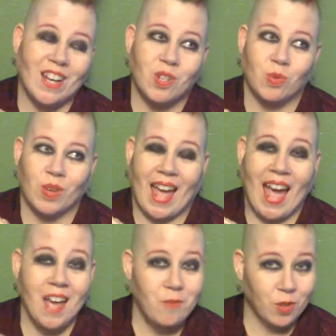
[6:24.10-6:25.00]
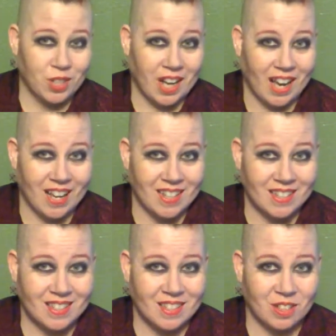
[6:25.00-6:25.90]
don't
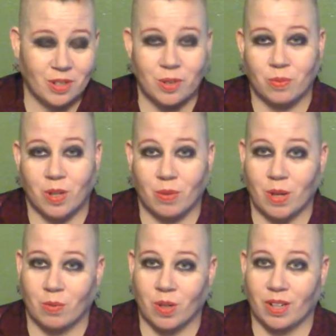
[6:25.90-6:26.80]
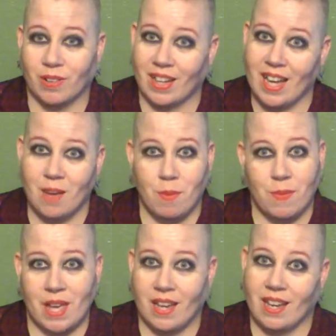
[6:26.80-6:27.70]
advertise, so I don't run around work going, I'm a
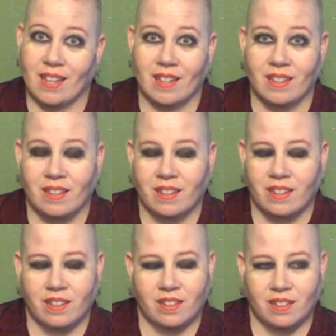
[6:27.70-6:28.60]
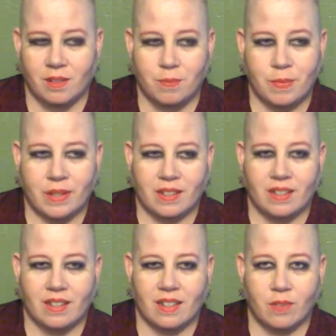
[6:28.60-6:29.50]
pagan. But
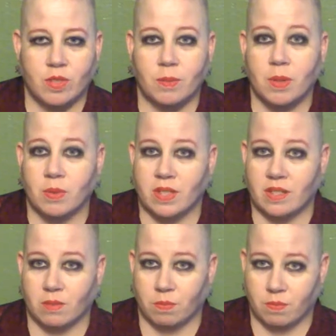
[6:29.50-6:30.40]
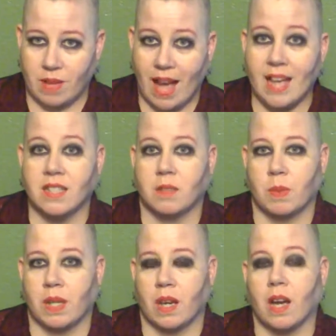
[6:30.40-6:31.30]
if somebody was to ask
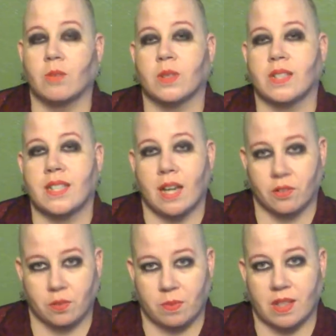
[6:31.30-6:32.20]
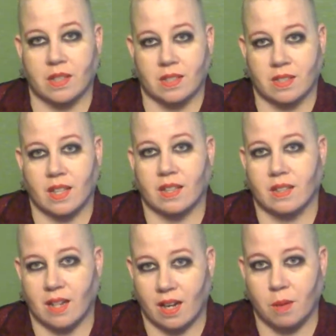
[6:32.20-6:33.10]
me, I would tell them that yes, that
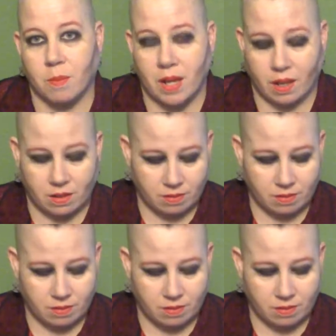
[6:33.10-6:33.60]
I am pagan.